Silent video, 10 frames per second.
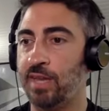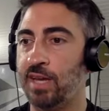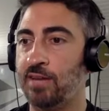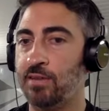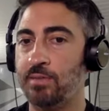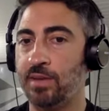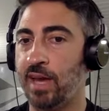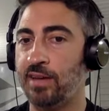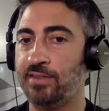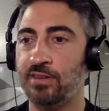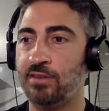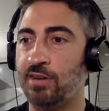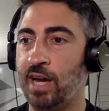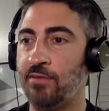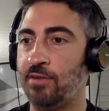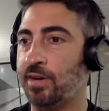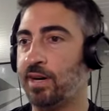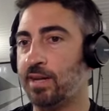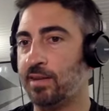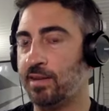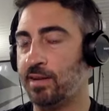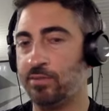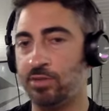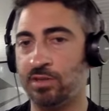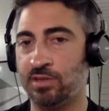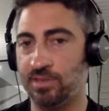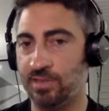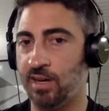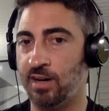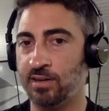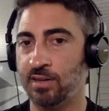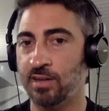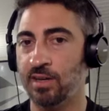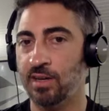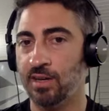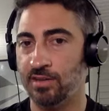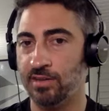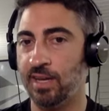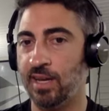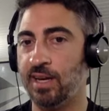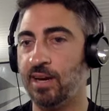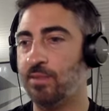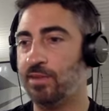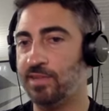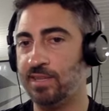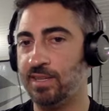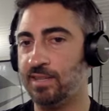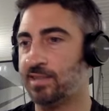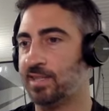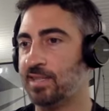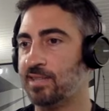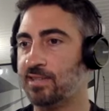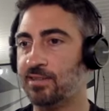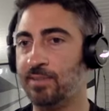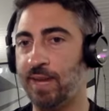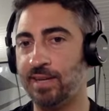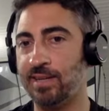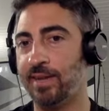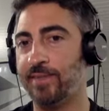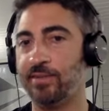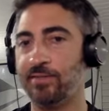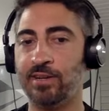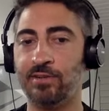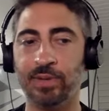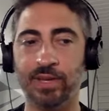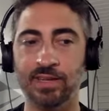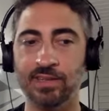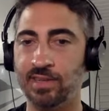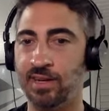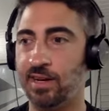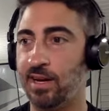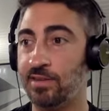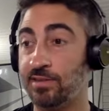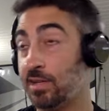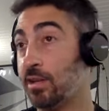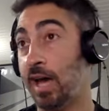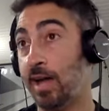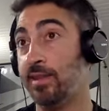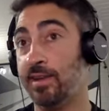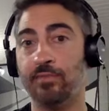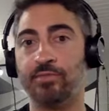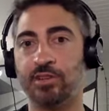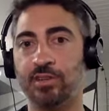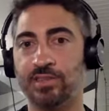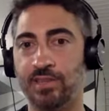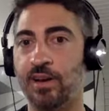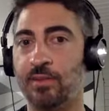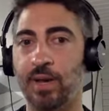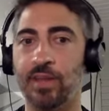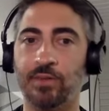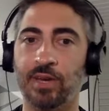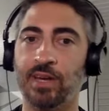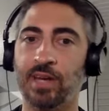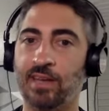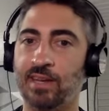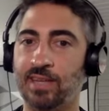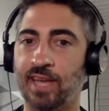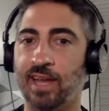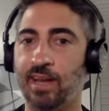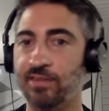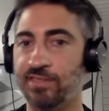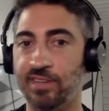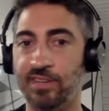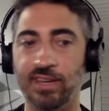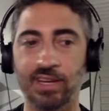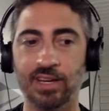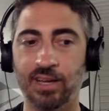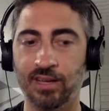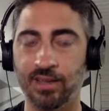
Then the last load of gravel, I got the dump truck stuck. So then I almost didn't get the skid steer back in time to the rental place. Still had the dump truck stuck, by the way. Had to get that out Sunday.